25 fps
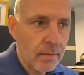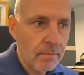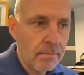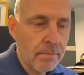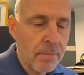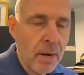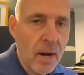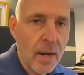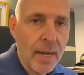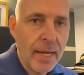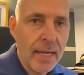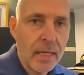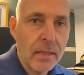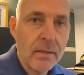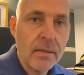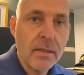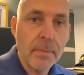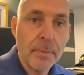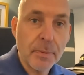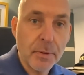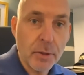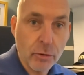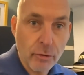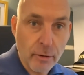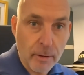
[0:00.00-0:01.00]
buying
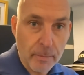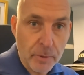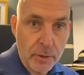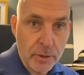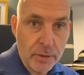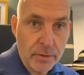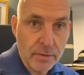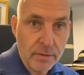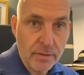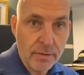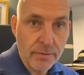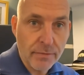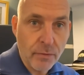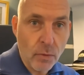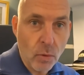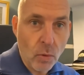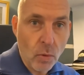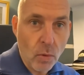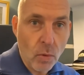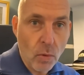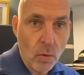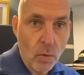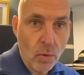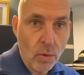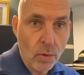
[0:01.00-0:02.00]
subscriptions
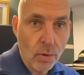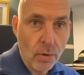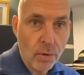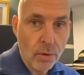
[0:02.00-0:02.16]
for